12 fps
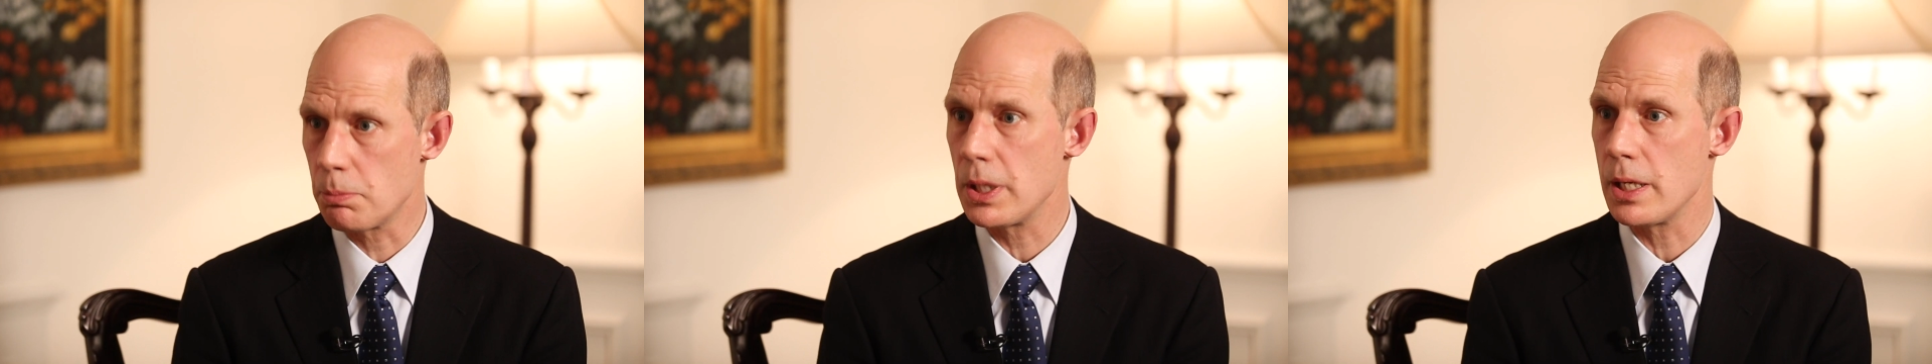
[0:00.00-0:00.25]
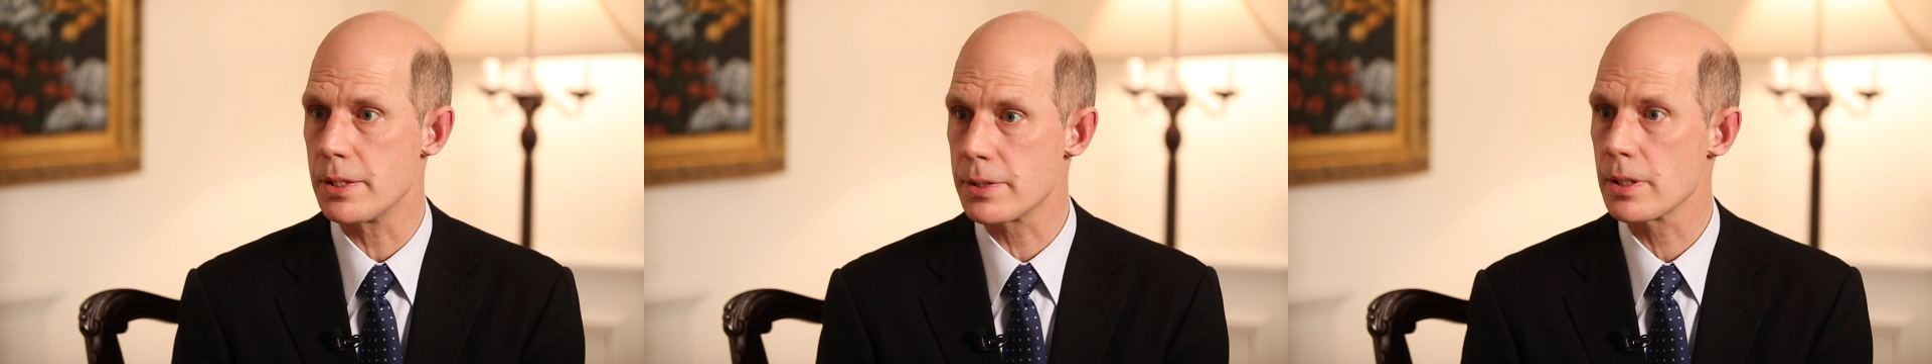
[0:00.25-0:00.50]

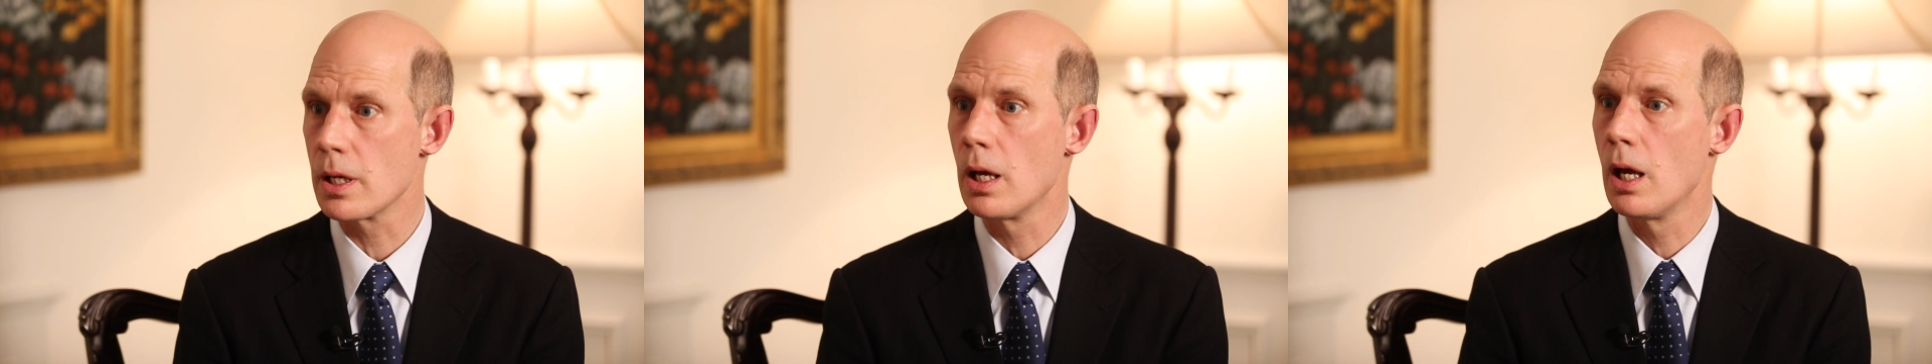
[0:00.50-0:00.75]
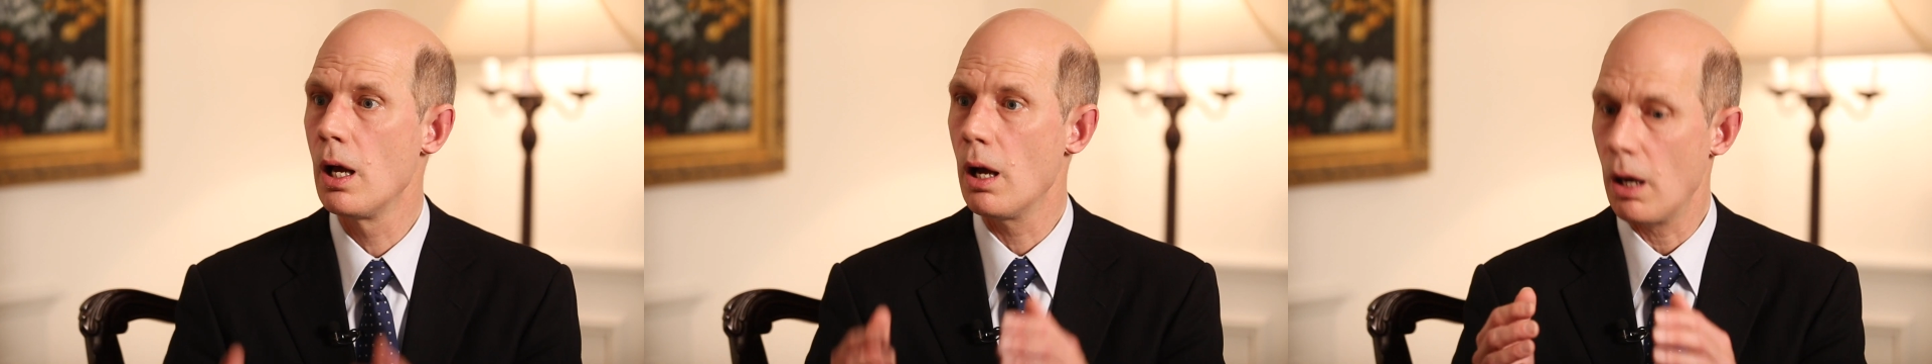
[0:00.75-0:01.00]
piece,
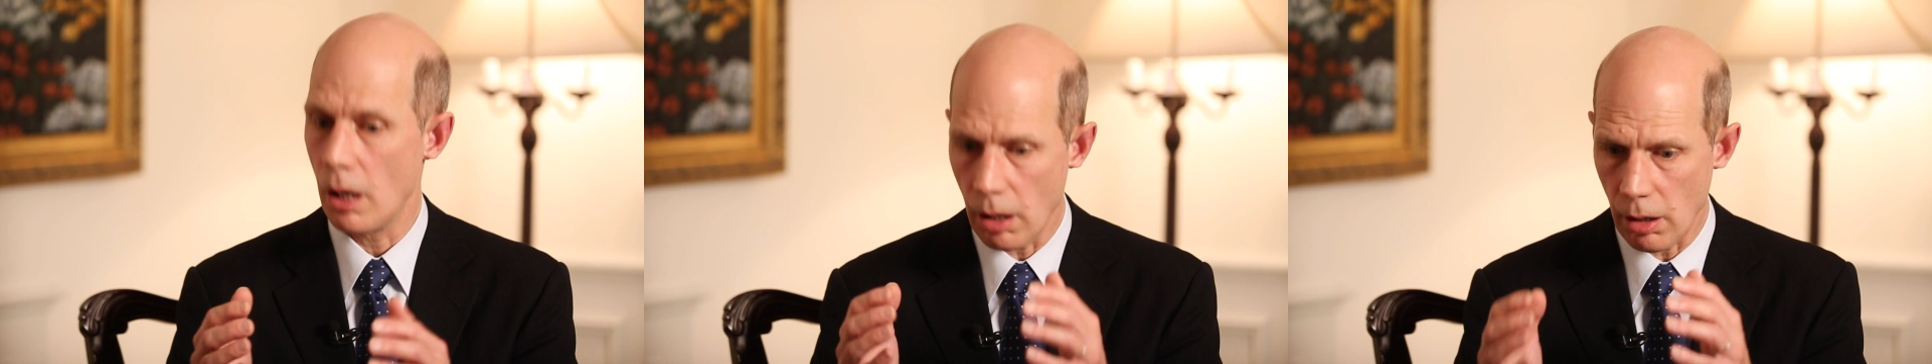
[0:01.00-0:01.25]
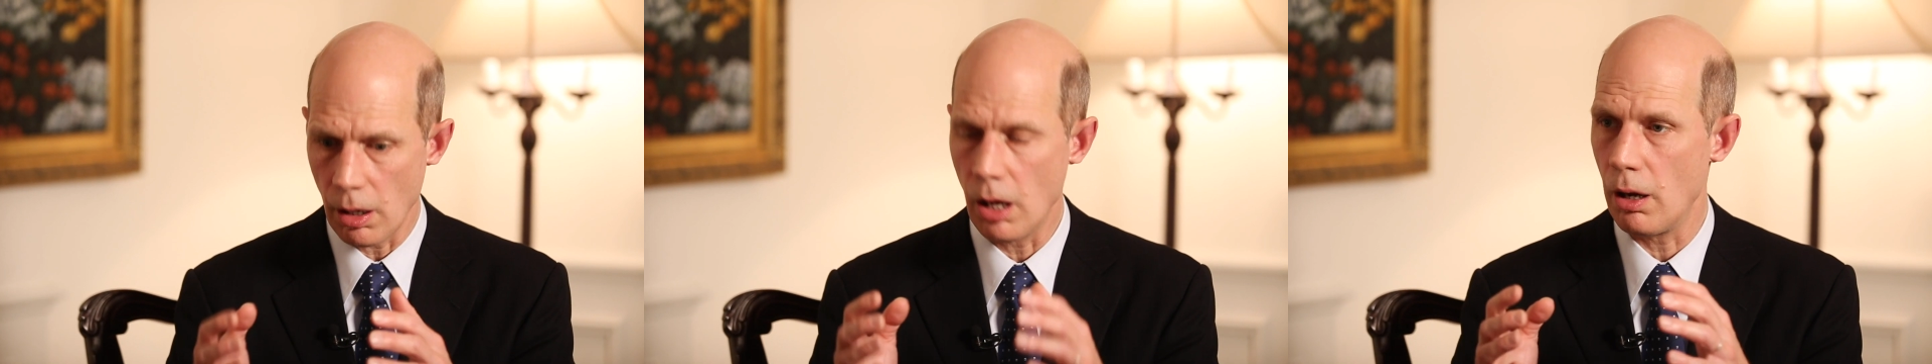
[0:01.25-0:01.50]

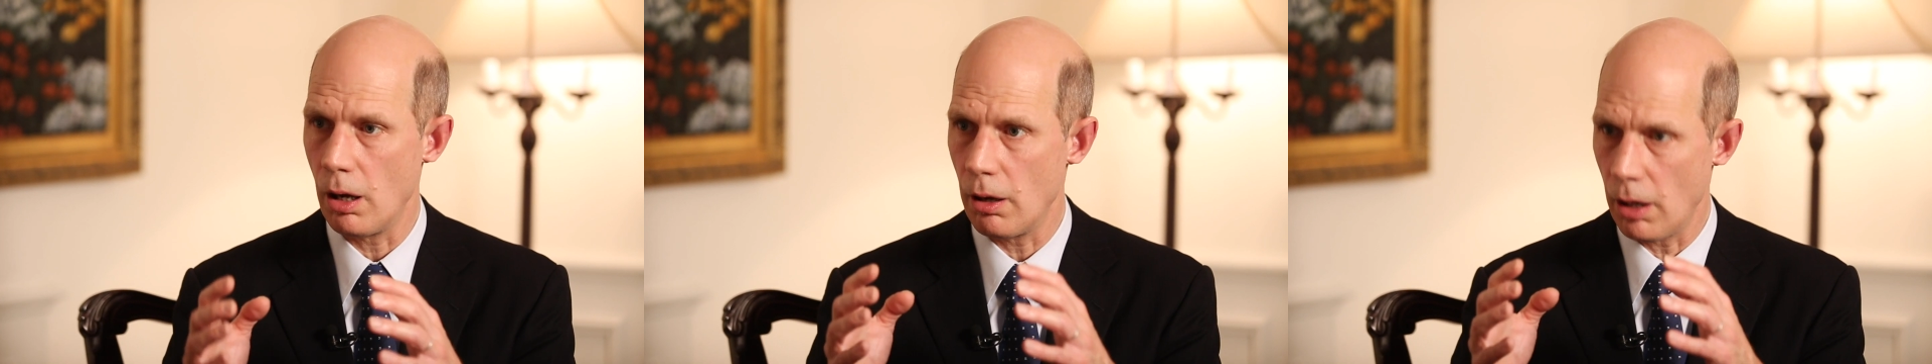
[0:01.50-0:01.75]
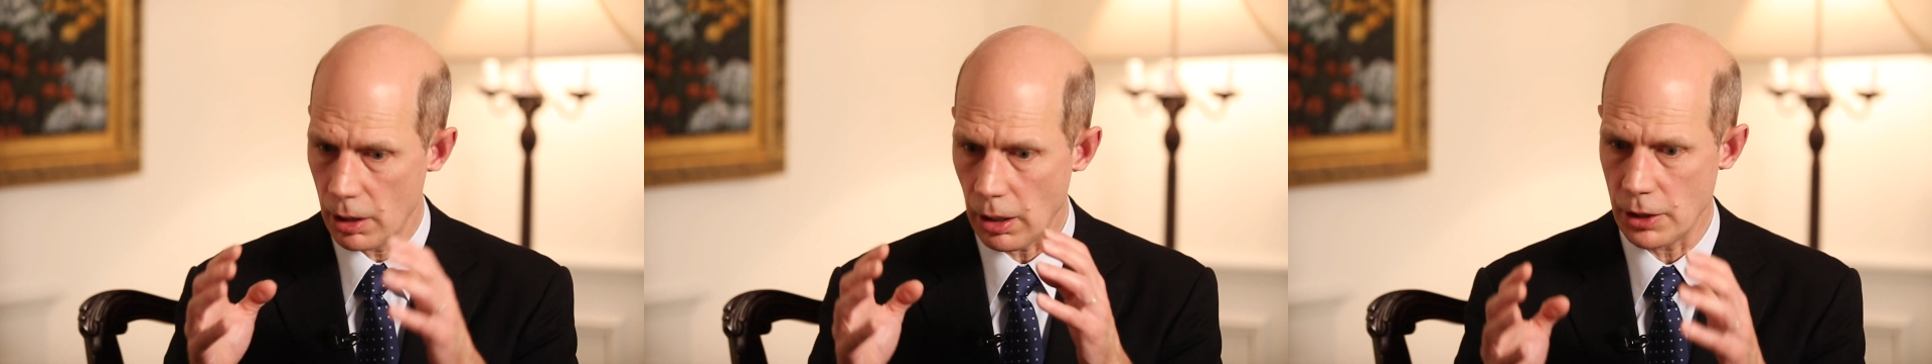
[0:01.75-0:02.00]

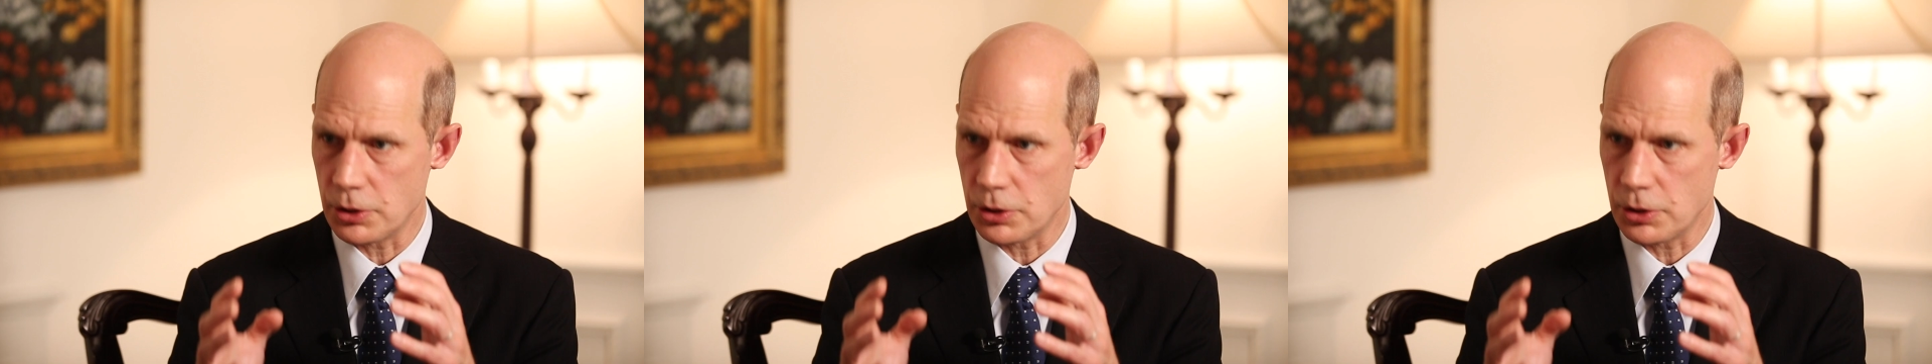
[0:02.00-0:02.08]
a